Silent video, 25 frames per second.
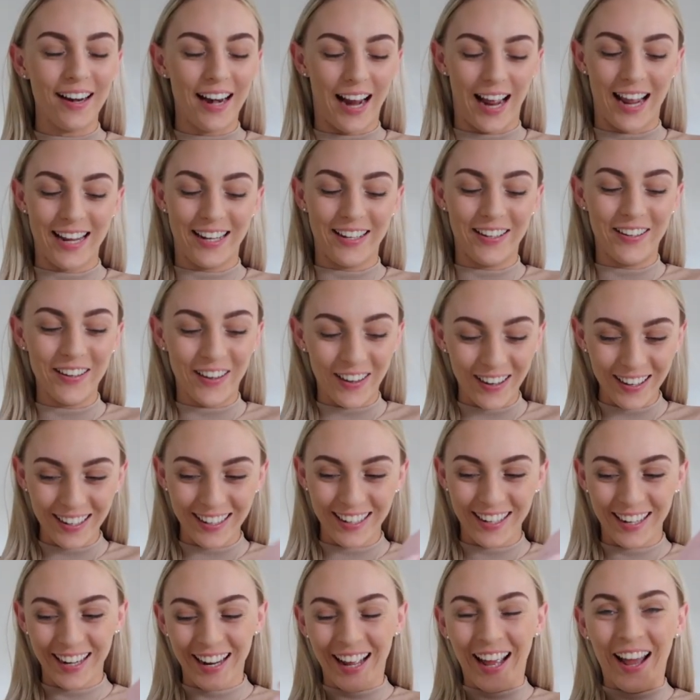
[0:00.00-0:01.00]
I
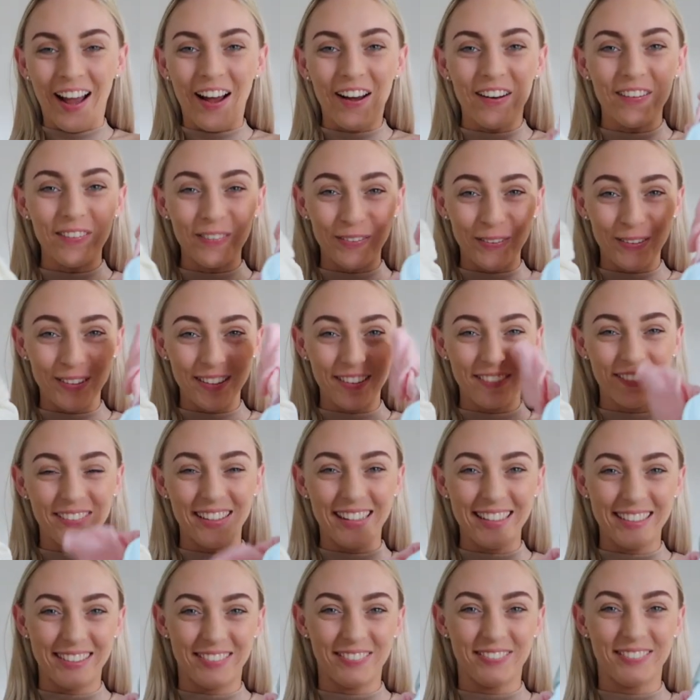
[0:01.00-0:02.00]
got all of
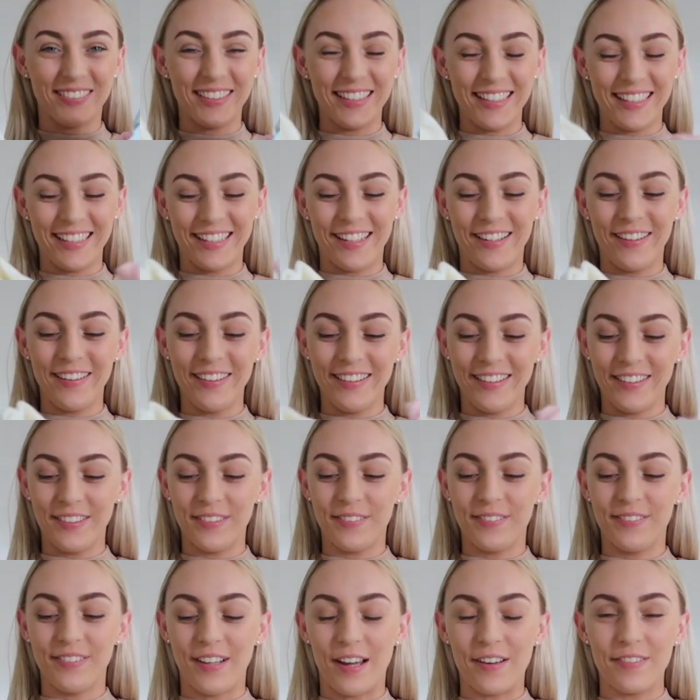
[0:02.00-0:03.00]
these really cute little
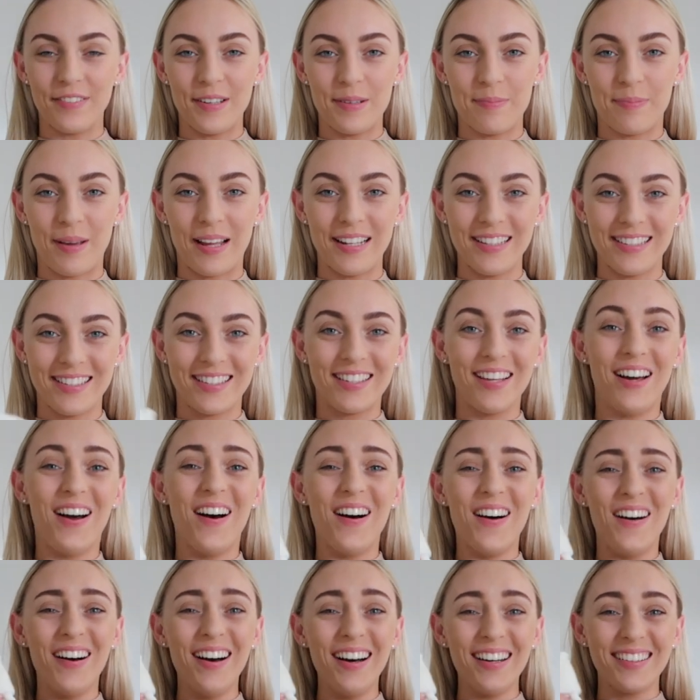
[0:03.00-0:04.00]
fluffy bed
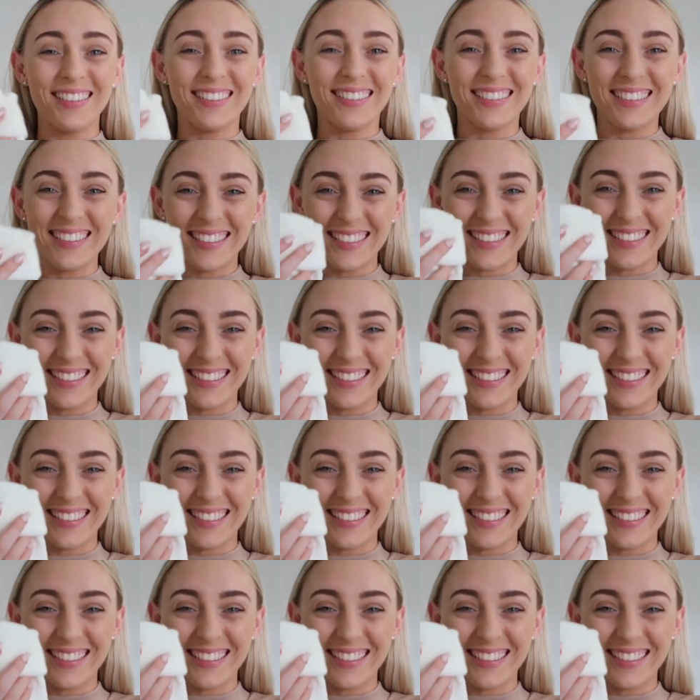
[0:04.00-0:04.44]
socks.